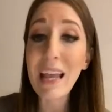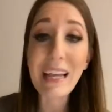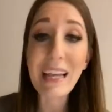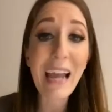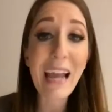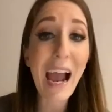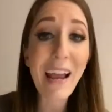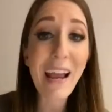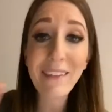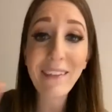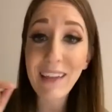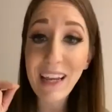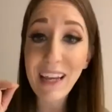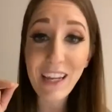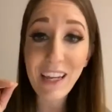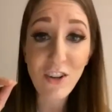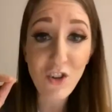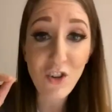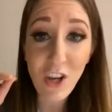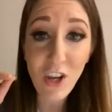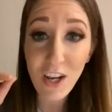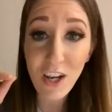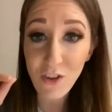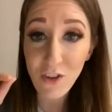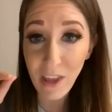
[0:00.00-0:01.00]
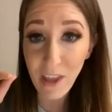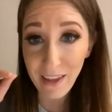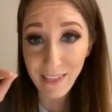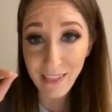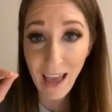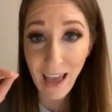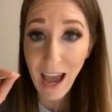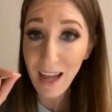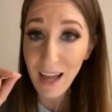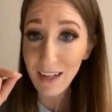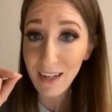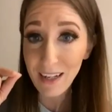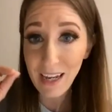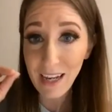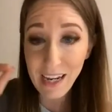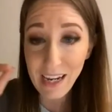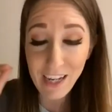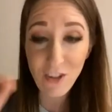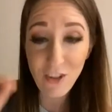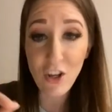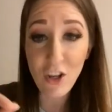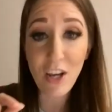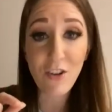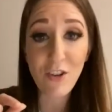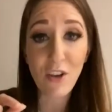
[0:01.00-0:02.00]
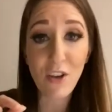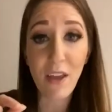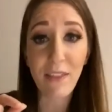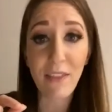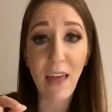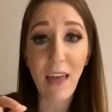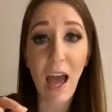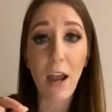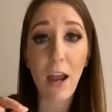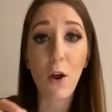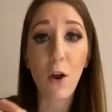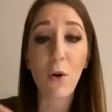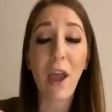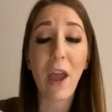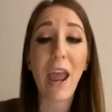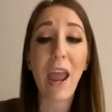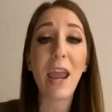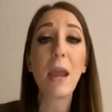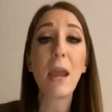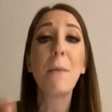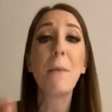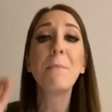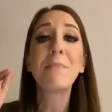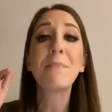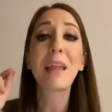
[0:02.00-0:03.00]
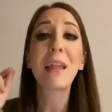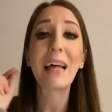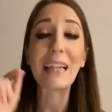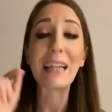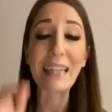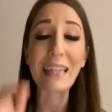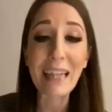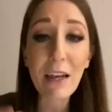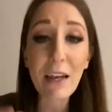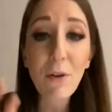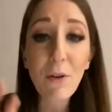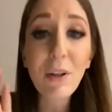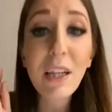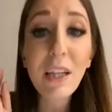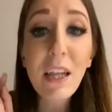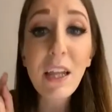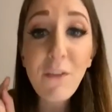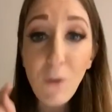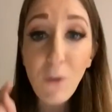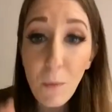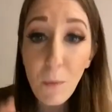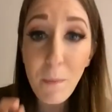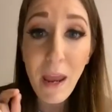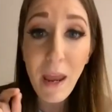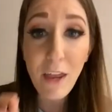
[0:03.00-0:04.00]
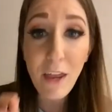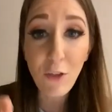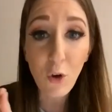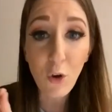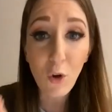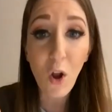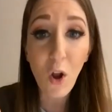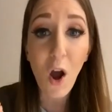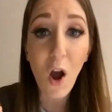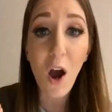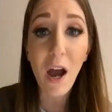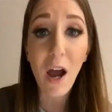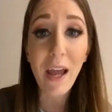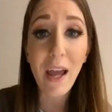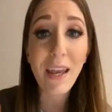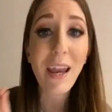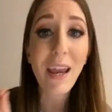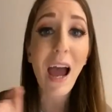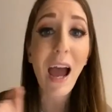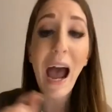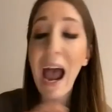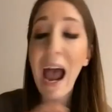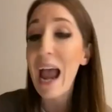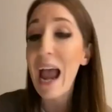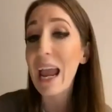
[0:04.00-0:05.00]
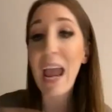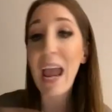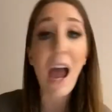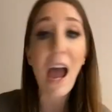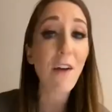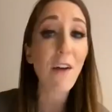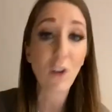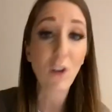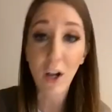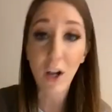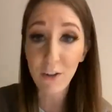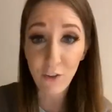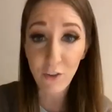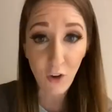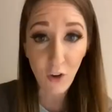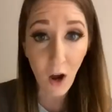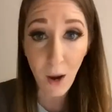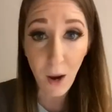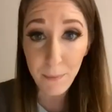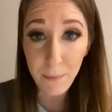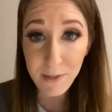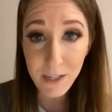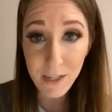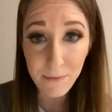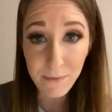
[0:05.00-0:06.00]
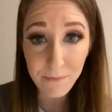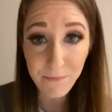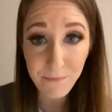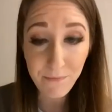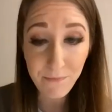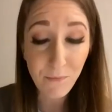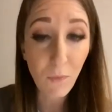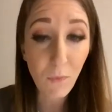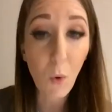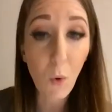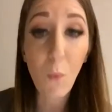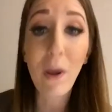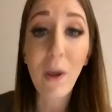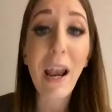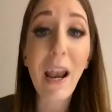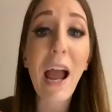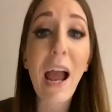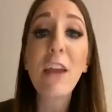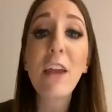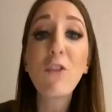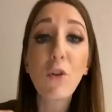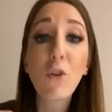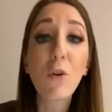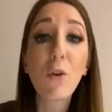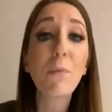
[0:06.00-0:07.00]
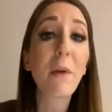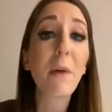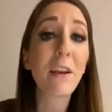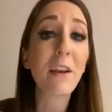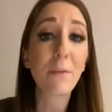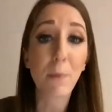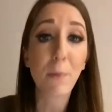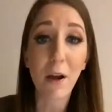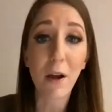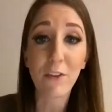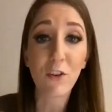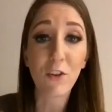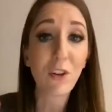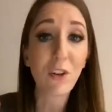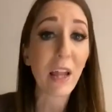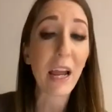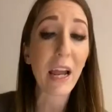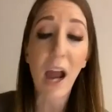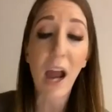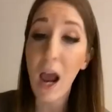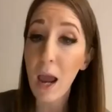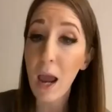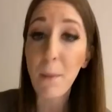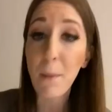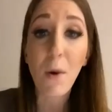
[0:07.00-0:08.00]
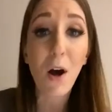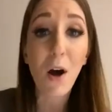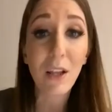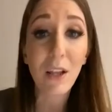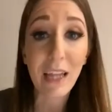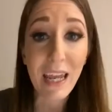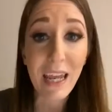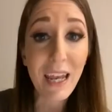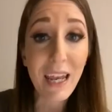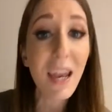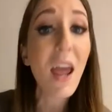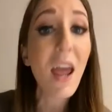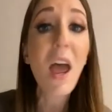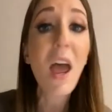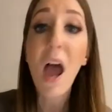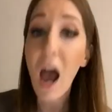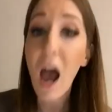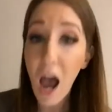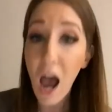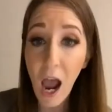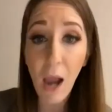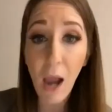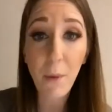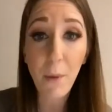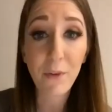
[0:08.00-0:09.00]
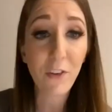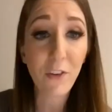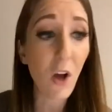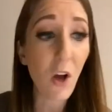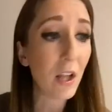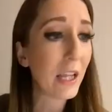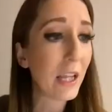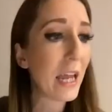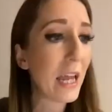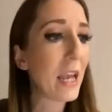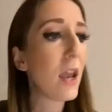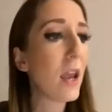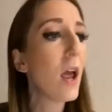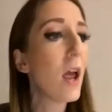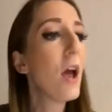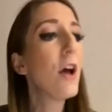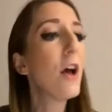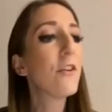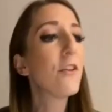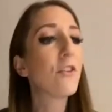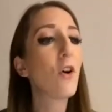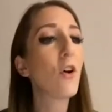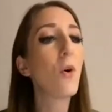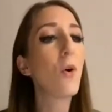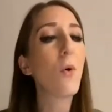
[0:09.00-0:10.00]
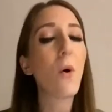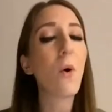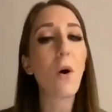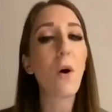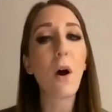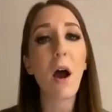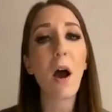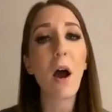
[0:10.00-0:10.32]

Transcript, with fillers: guys it can change like that it can change like that okay literally from may 3rd on i have not stopped when i told my sponsor like i'm all in i was all in so